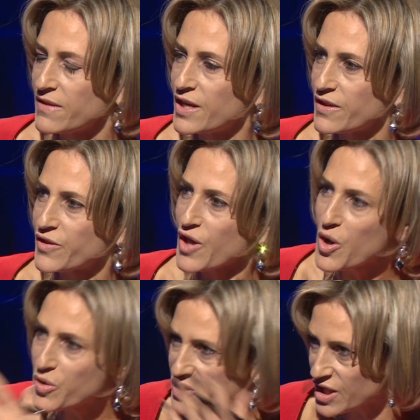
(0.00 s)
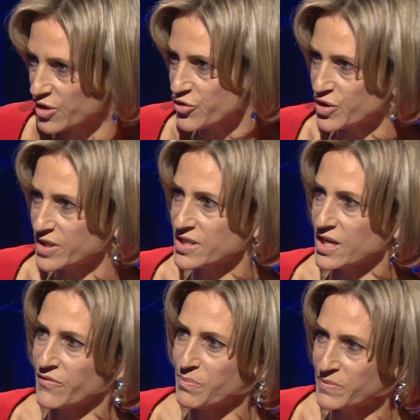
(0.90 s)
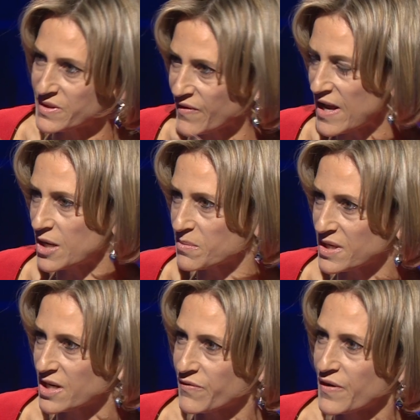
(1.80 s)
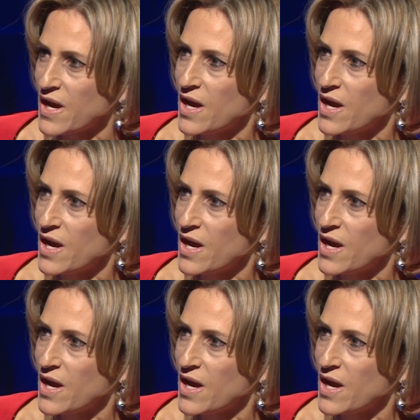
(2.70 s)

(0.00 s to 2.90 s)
that those countries that have developed, that have